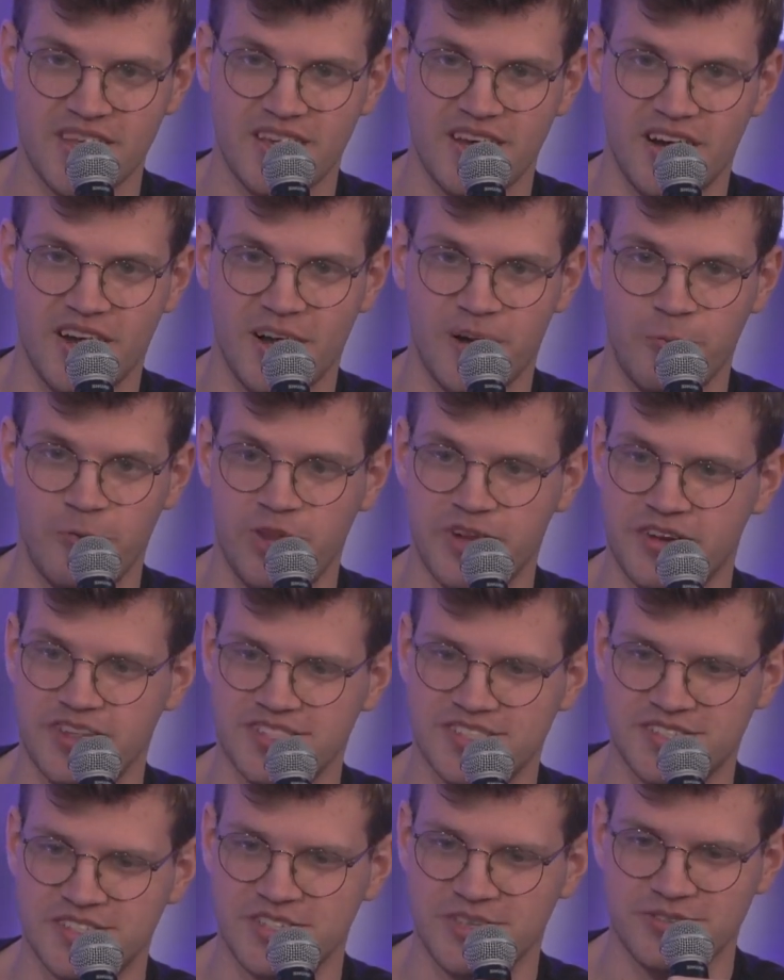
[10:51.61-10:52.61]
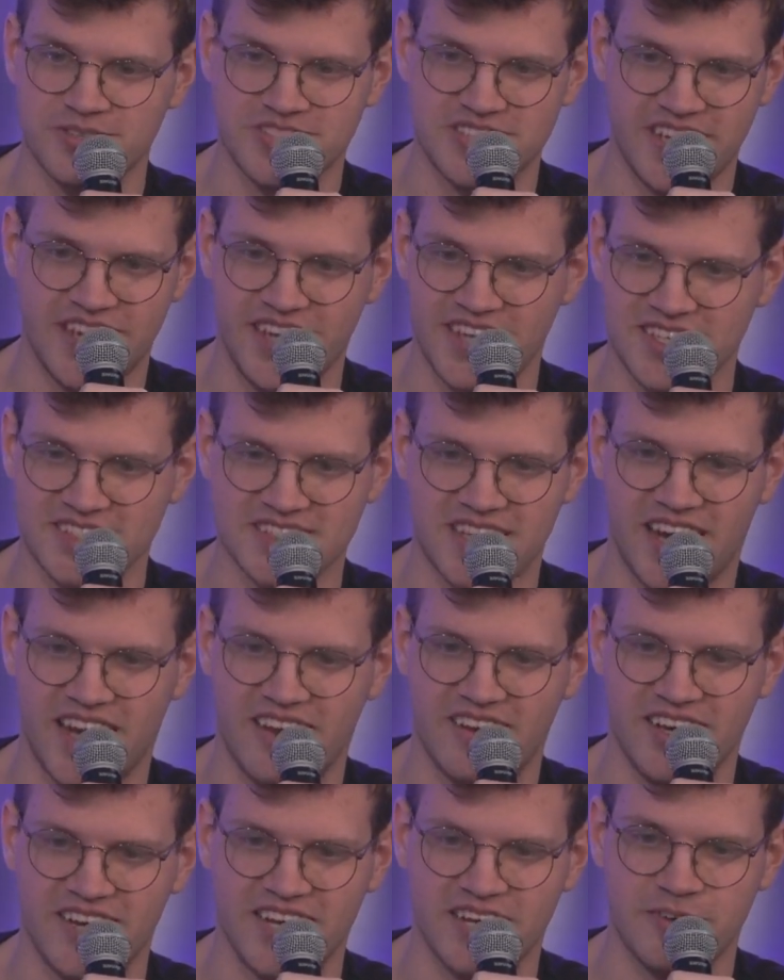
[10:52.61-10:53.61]
whether it's sales,
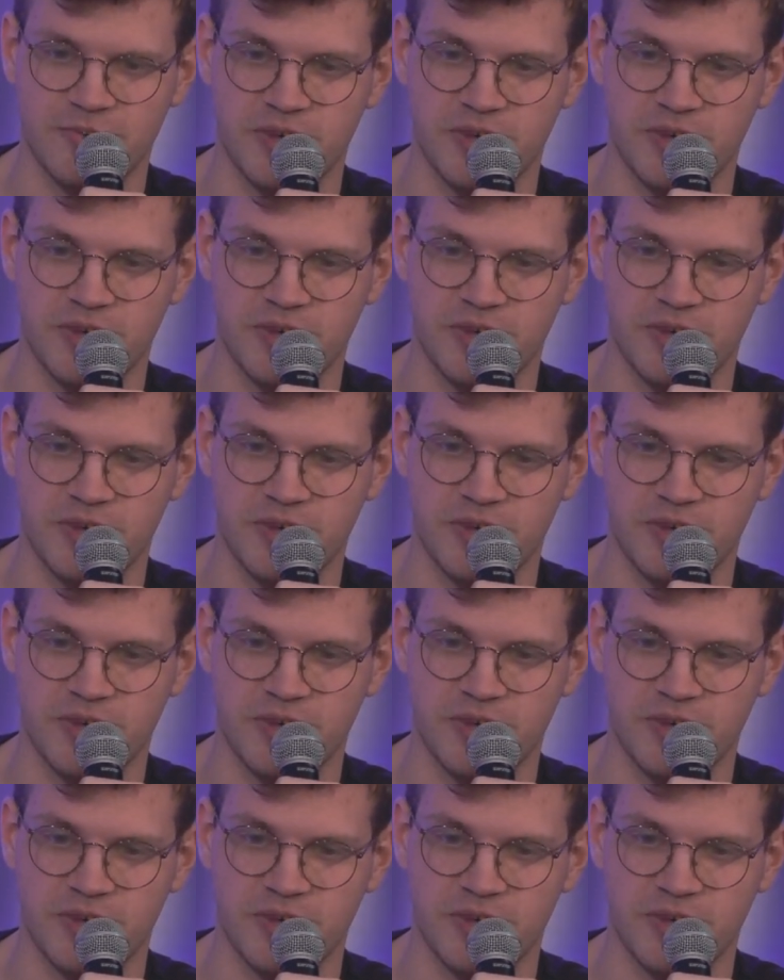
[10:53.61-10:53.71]
hiring,